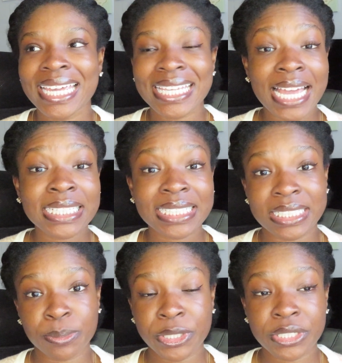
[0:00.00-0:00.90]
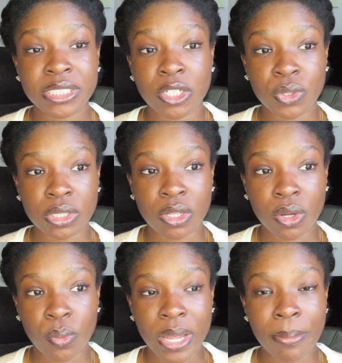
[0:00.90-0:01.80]
yes, experience goes a
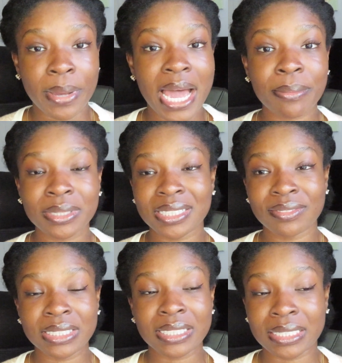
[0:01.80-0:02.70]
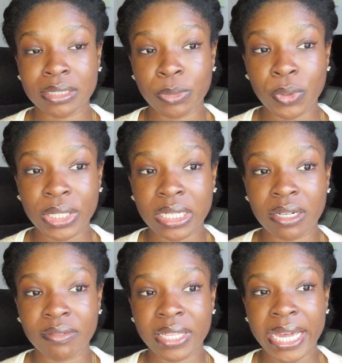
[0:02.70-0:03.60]
long way, but I'm a living testimony
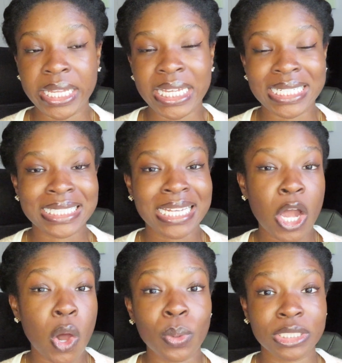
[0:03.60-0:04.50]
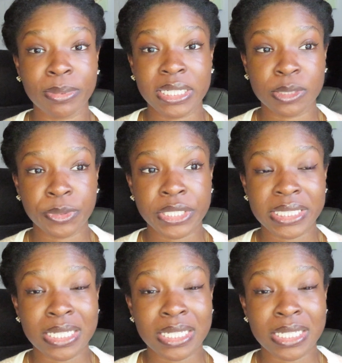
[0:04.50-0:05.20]
of that. It's not always about experience.